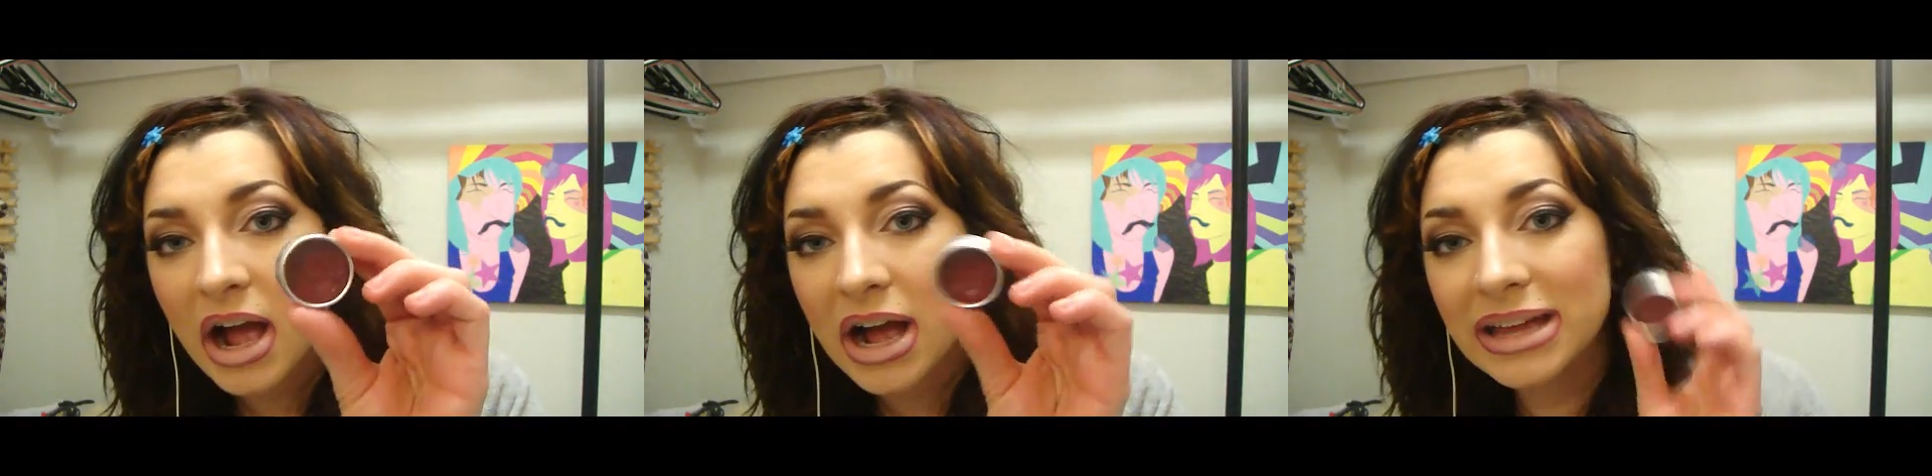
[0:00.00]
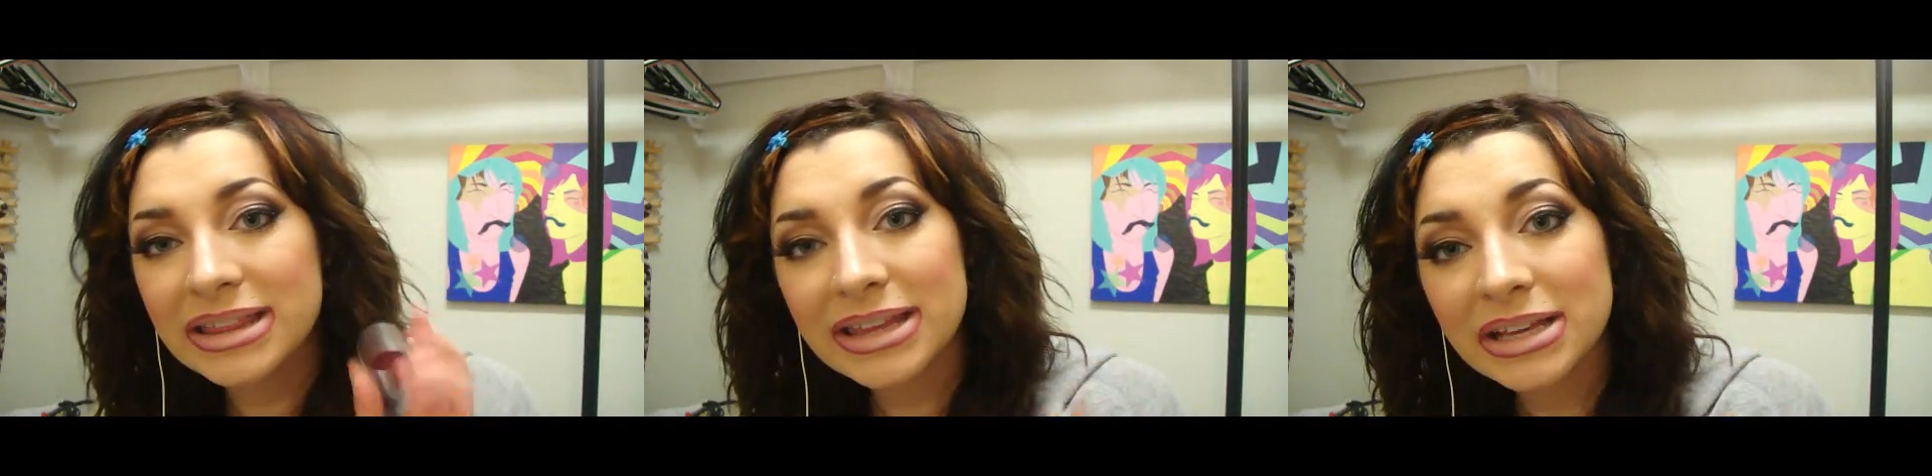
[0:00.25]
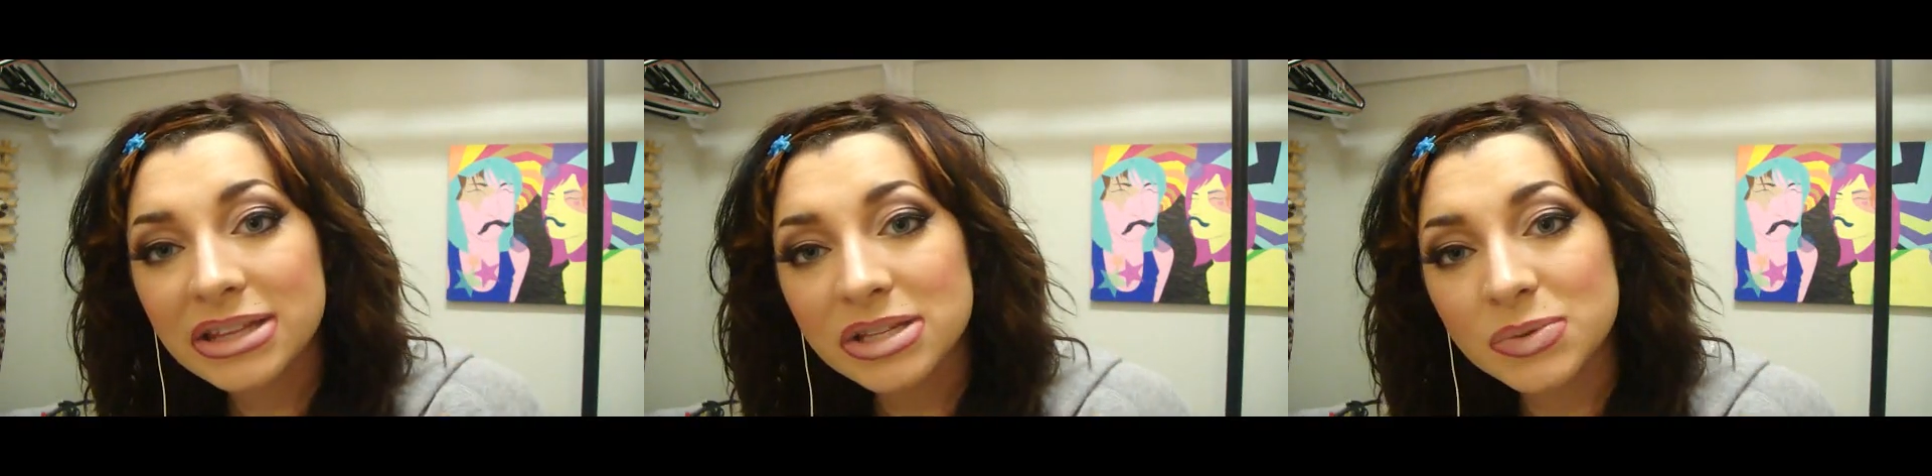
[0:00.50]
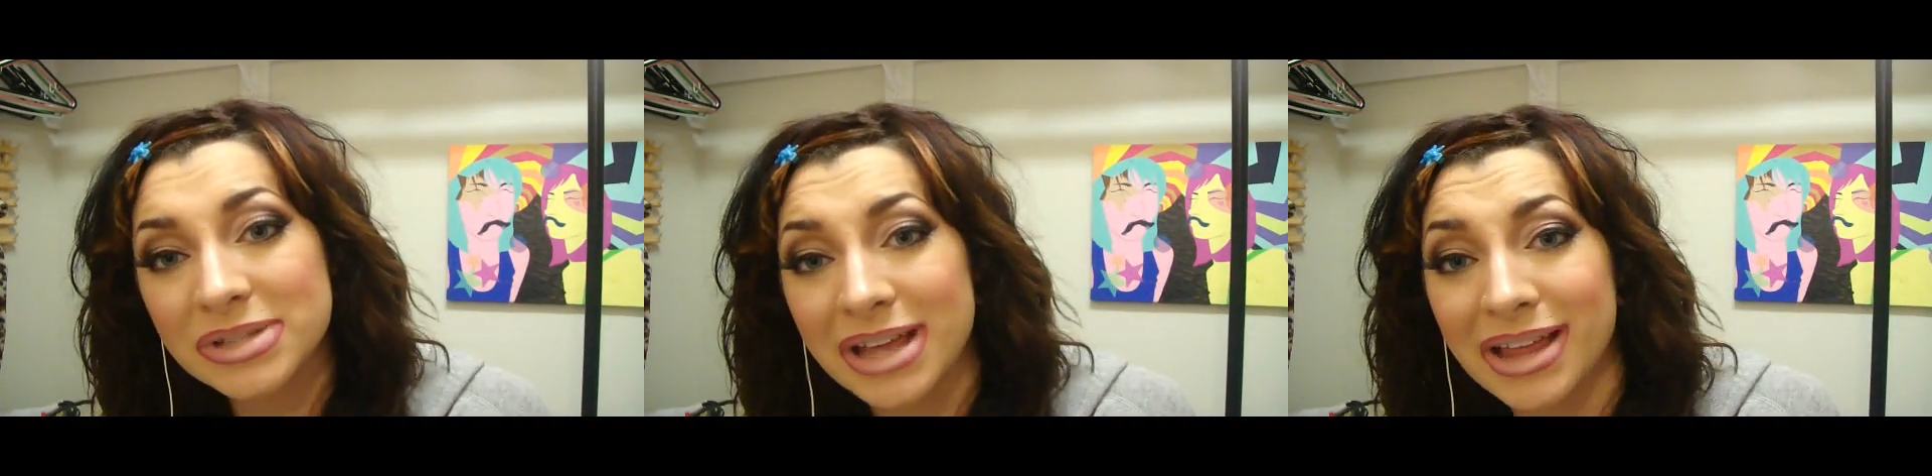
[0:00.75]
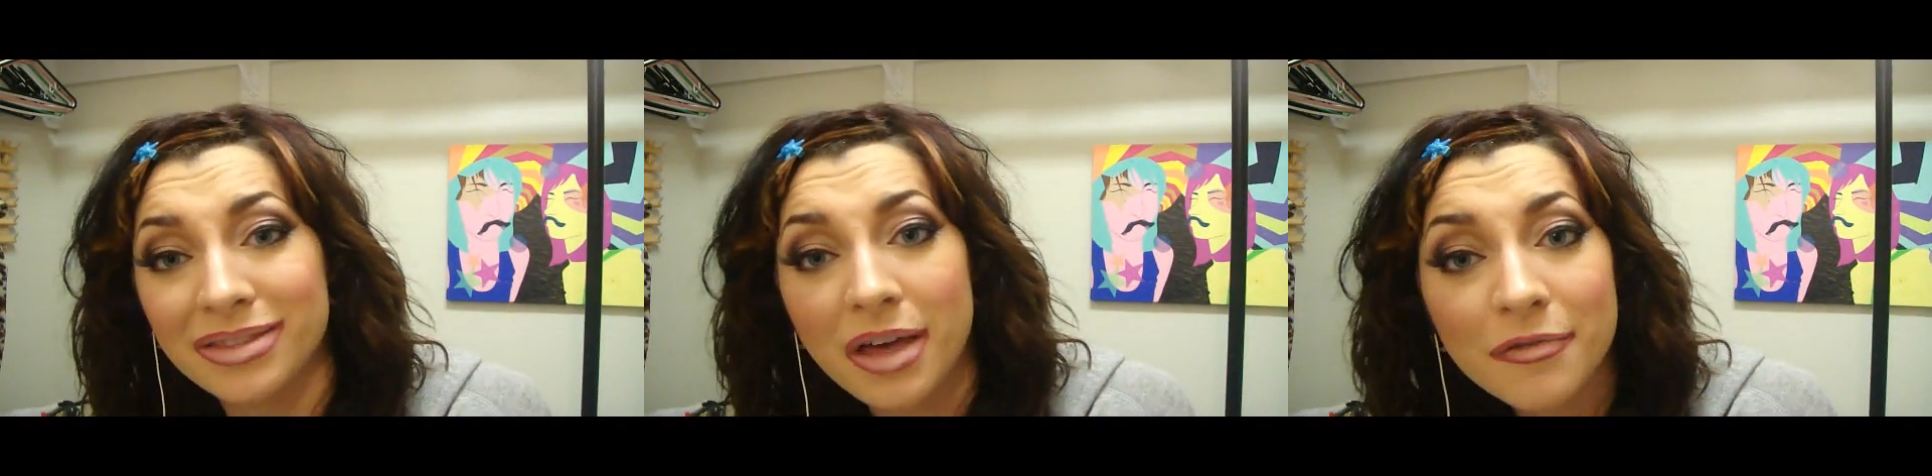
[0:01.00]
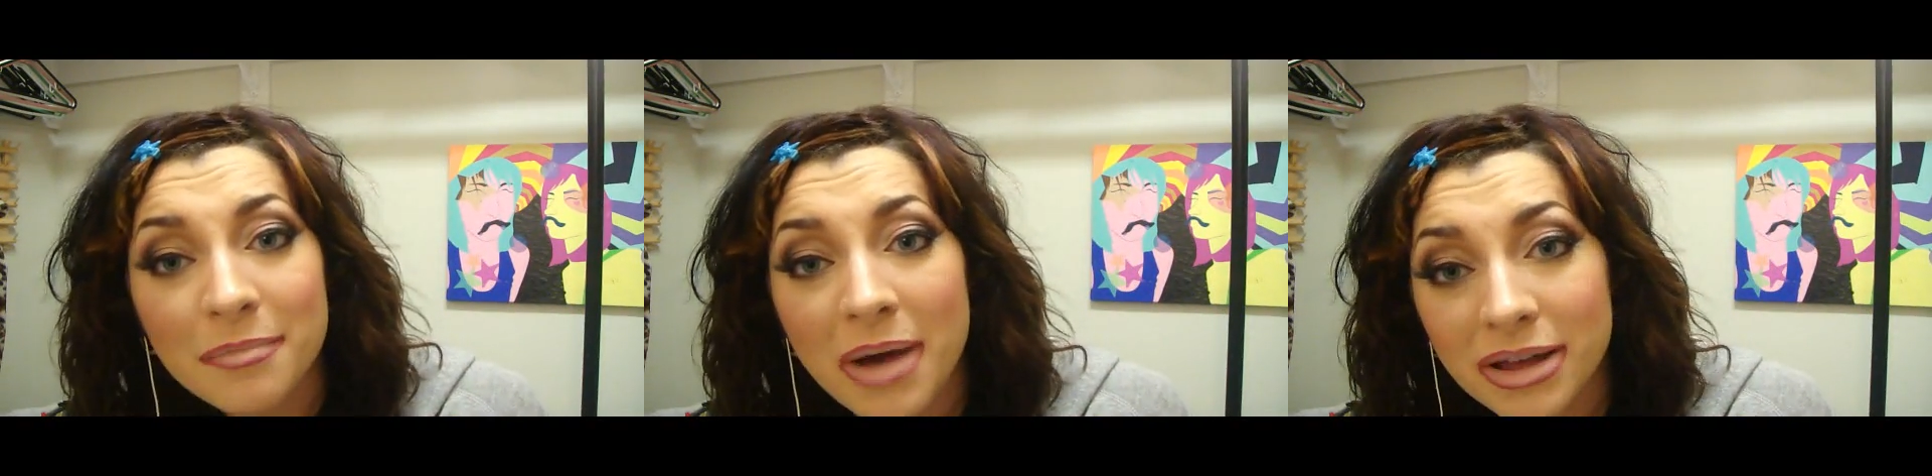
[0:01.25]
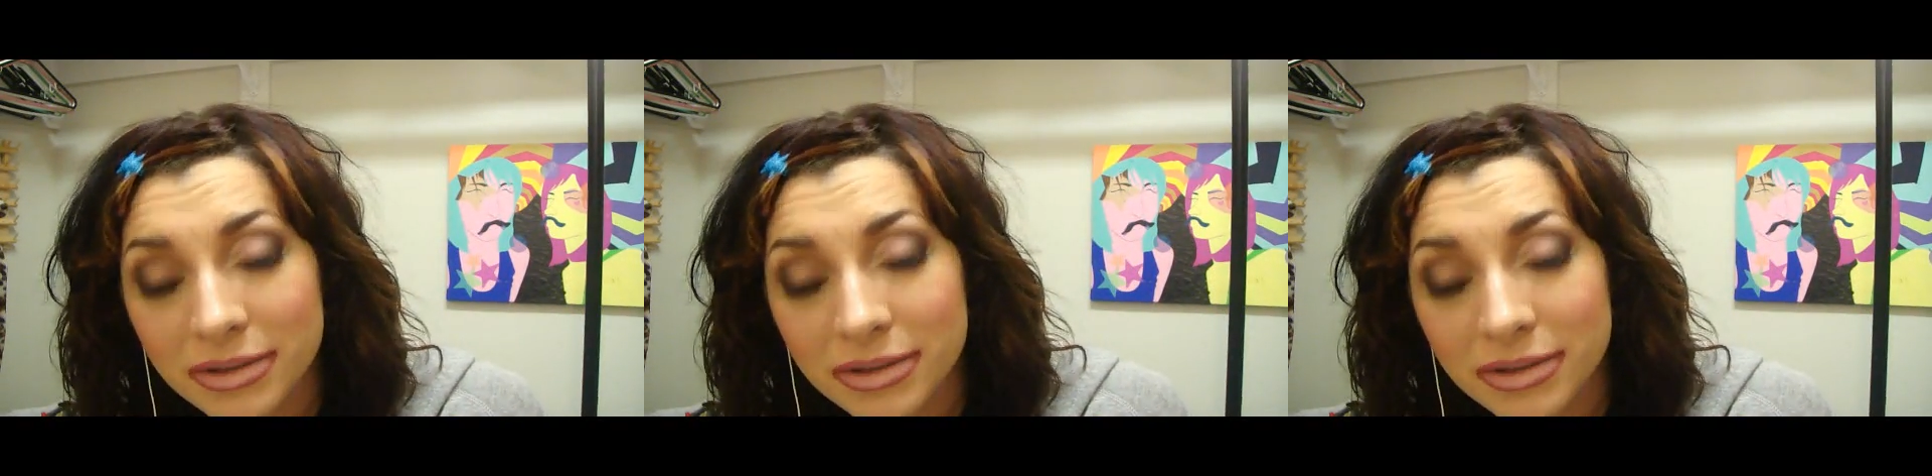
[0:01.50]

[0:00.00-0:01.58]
I think this was like Love My